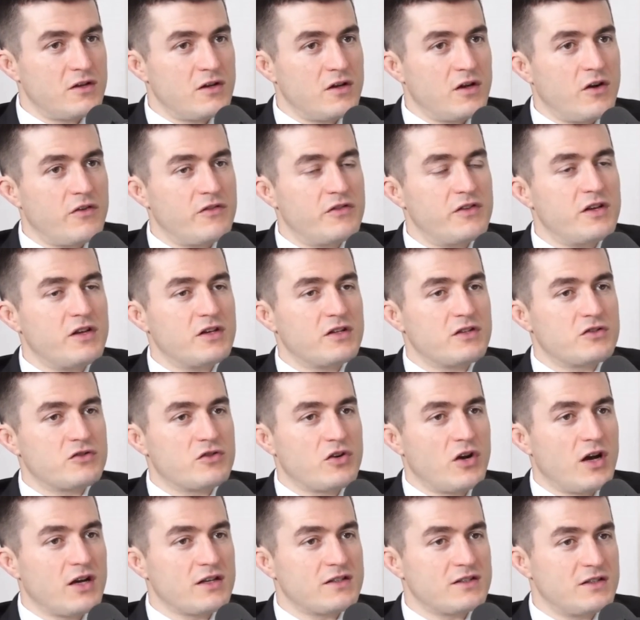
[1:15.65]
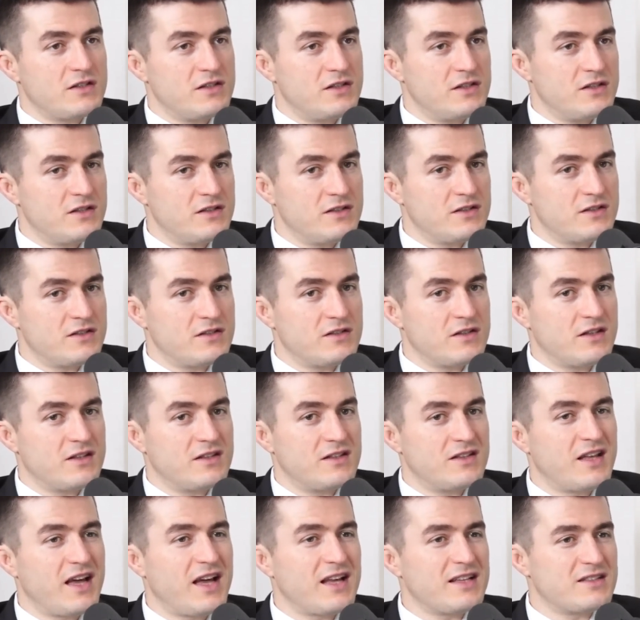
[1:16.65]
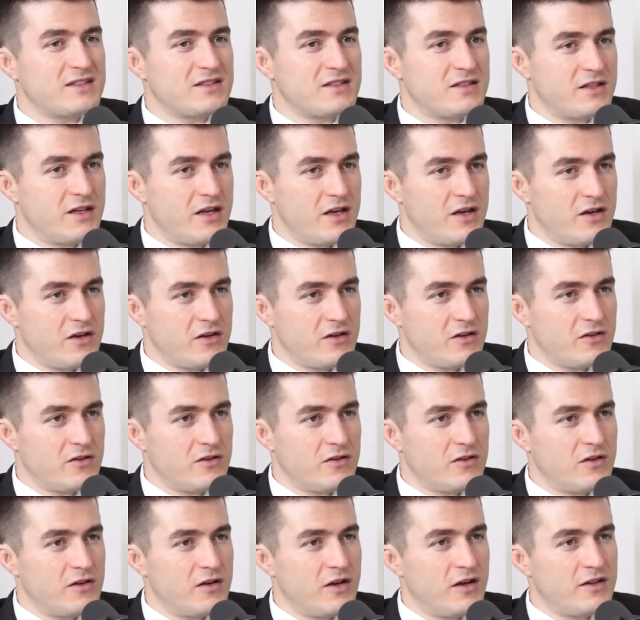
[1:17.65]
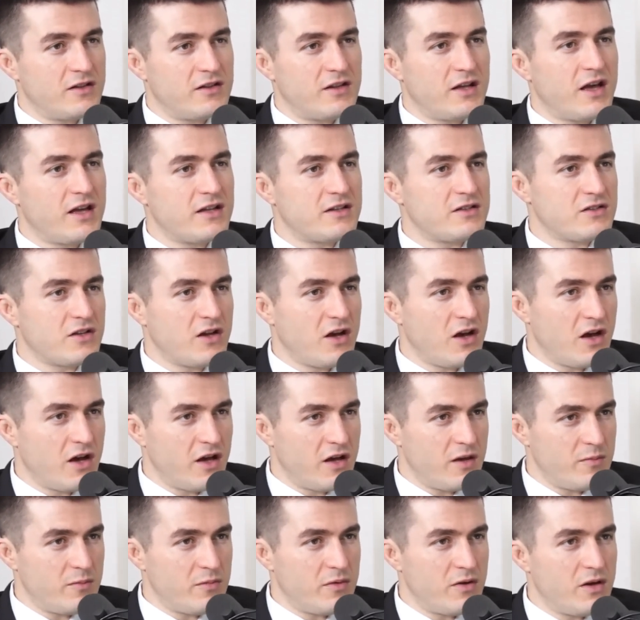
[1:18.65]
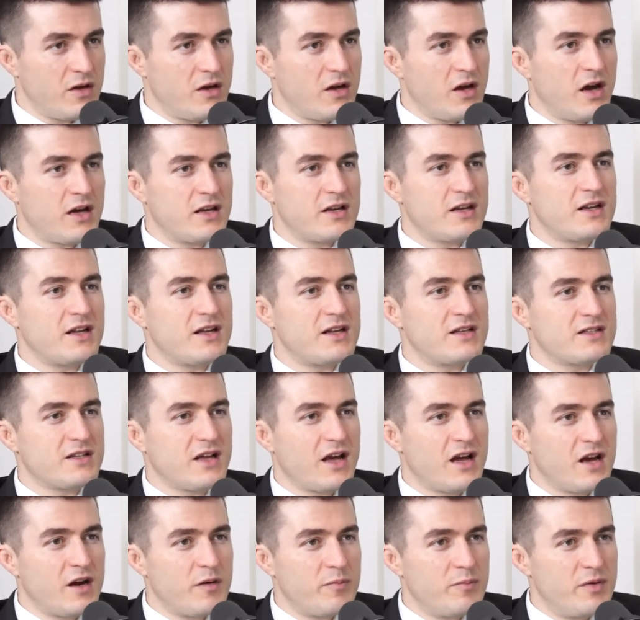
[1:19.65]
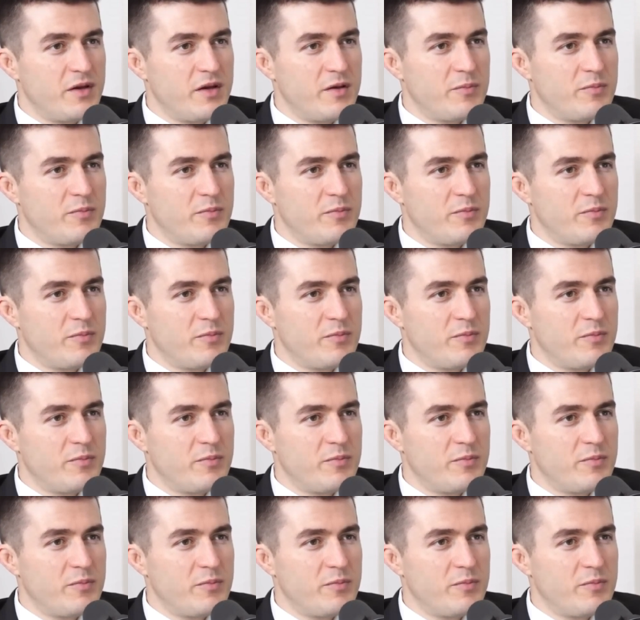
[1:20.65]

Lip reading: of the atrocities at that scale, at that time, on an entire people.